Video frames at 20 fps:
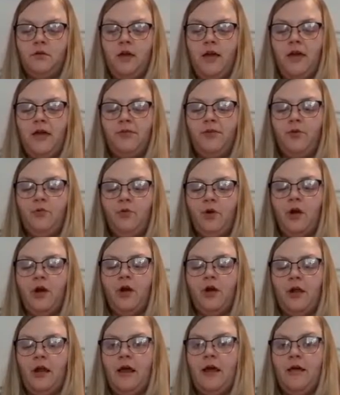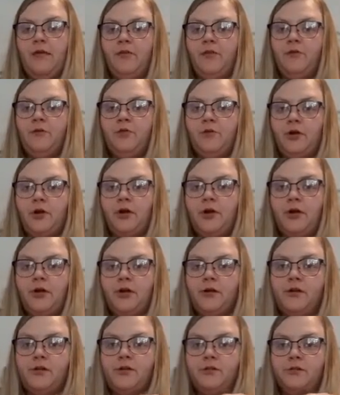And the
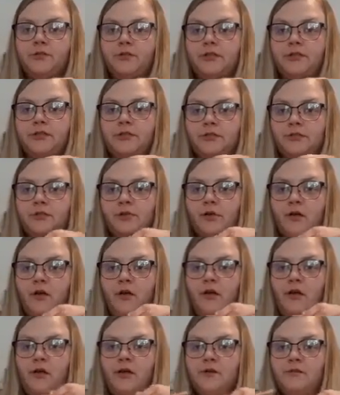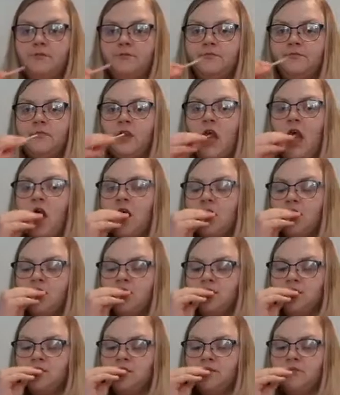work, Crystal.
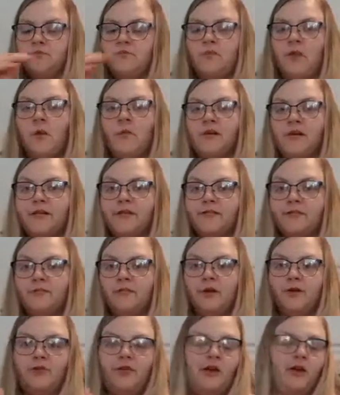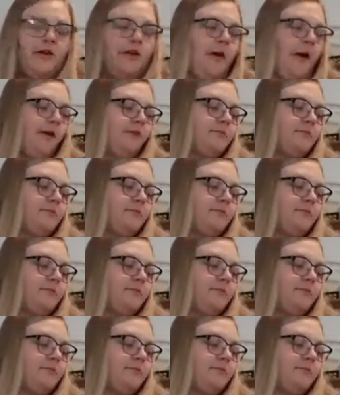The work is worth it.